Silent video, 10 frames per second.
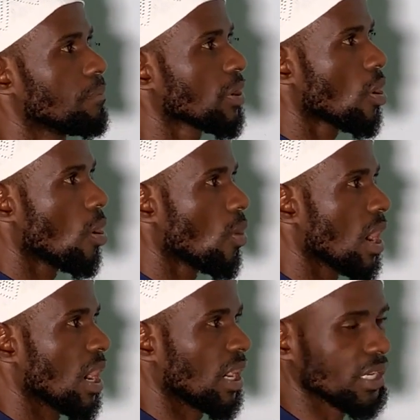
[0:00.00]

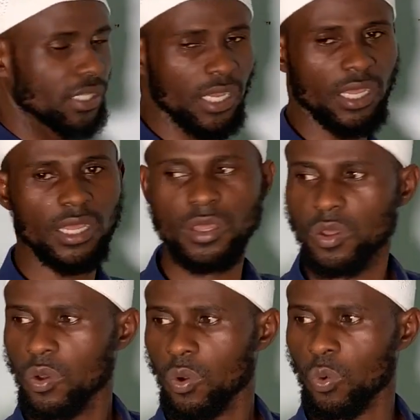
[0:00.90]
Biqawa'ida,
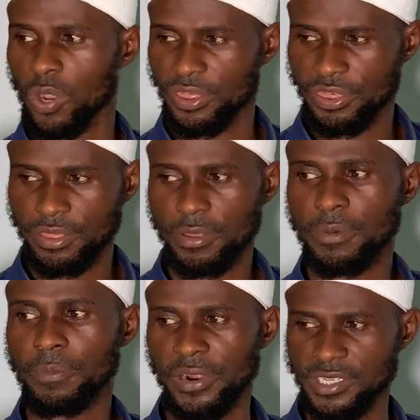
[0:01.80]
with
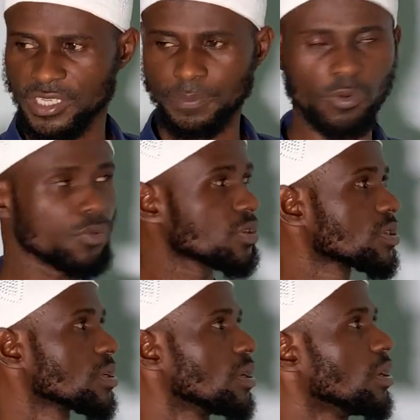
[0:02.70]

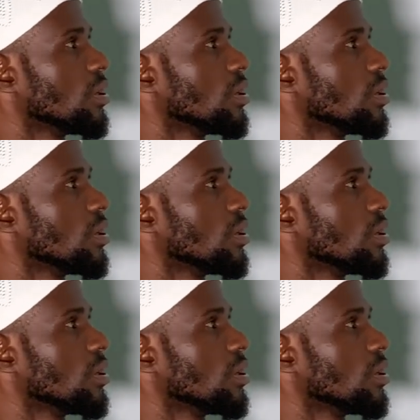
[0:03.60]
principles.